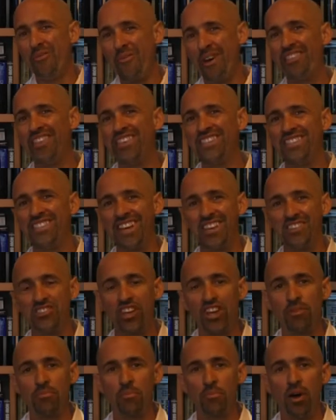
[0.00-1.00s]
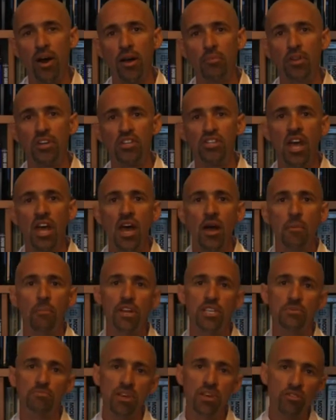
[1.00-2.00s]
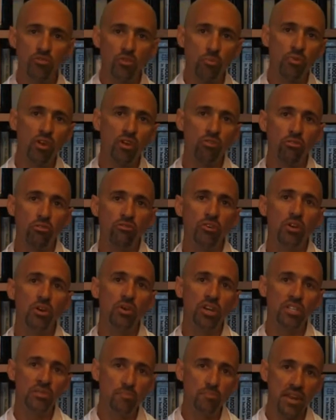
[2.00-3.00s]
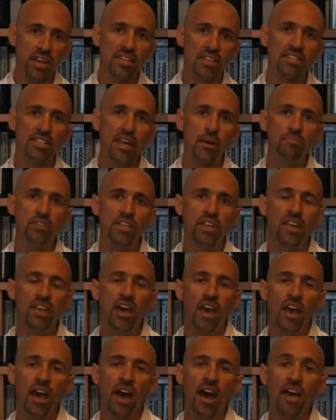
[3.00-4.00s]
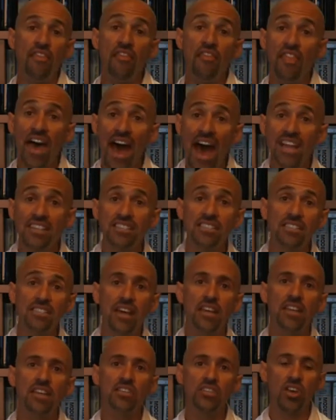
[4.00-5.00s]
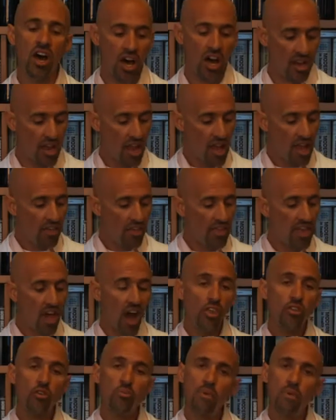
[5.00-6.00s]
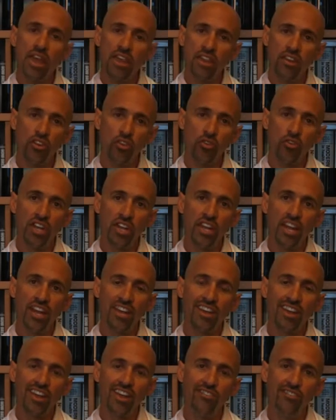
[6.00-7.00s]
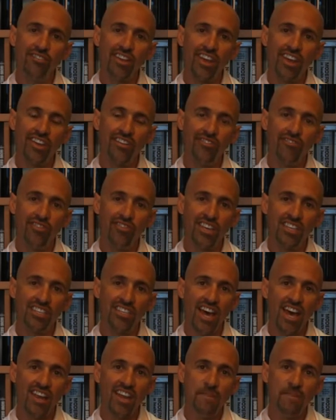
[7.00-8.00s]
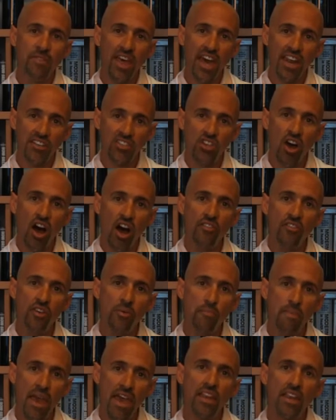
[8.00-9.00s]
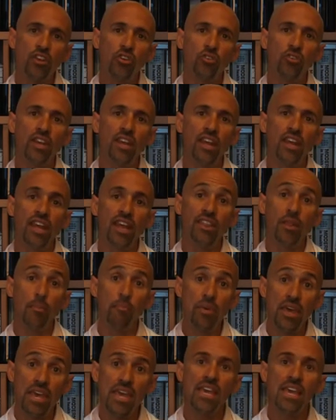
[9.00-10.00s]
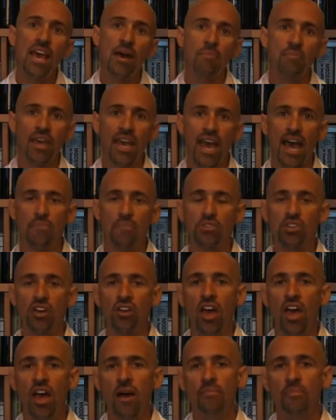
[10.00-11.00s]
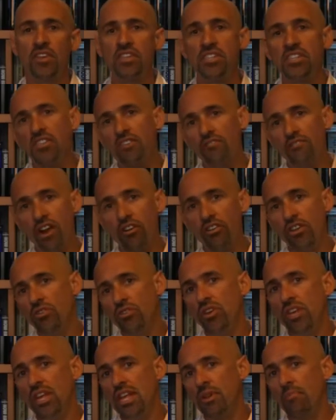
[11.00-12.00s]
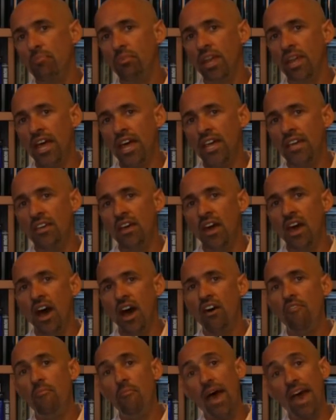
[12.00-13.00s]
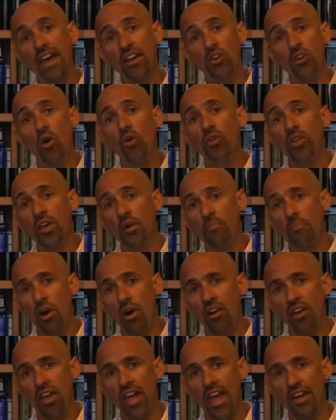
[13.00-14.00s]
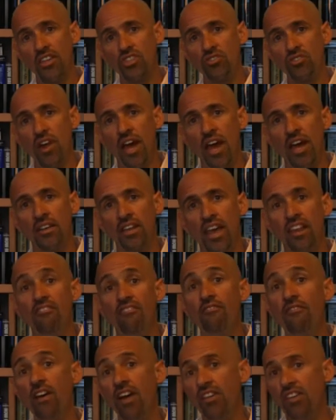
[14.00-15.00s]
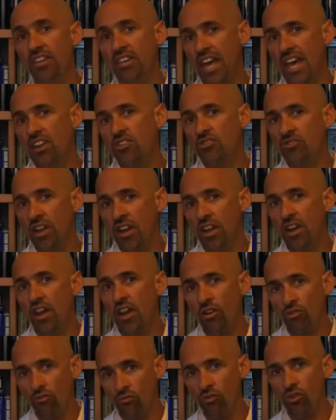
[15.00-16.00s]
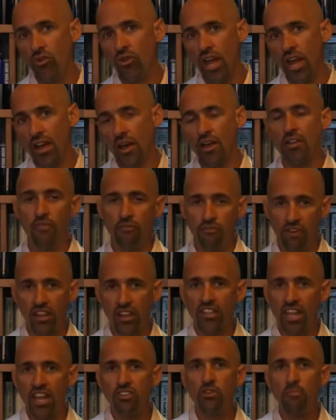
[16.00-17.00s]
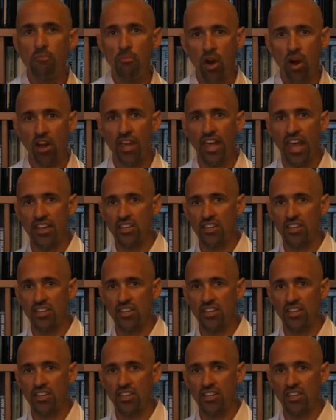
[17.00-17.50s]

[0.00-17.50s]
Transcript: the studies are going to be published, but it's been through peer review, it's been accepted, and that study is on the other main ingredient in VSET, and it's on the main ingredient in the PM capsule. This is a very unique blend of magnolia bark extract and philodendron bark